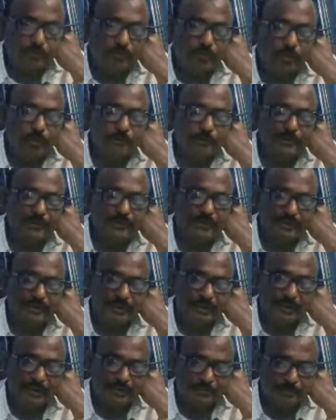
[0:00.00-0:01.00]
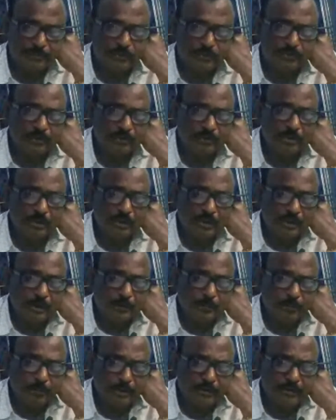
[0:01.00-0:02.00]
That will not be treated as
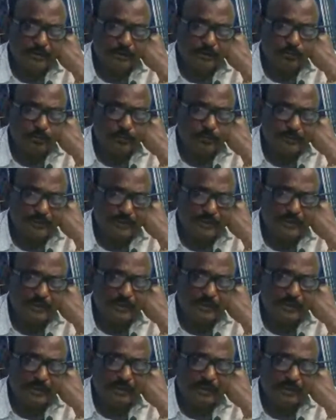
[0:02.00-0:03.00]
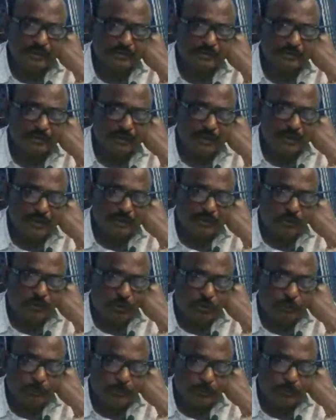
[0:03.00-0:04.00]
murder, but it will be treated as
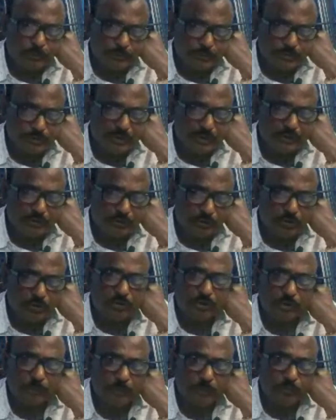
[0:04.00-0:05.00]
culpable homicide,